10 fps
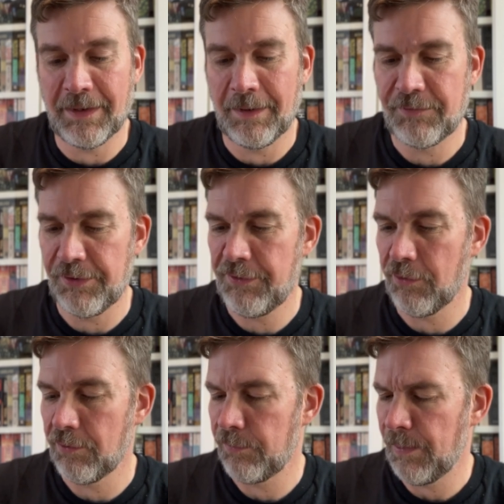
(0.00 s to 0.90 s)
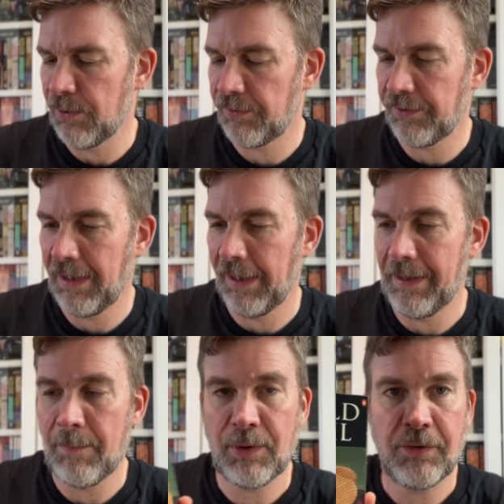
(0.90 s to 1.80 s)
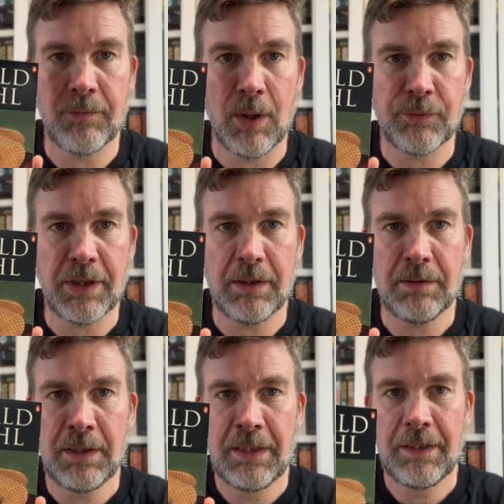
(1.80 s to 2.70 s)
known for his children's books. That book is Roald Dahl.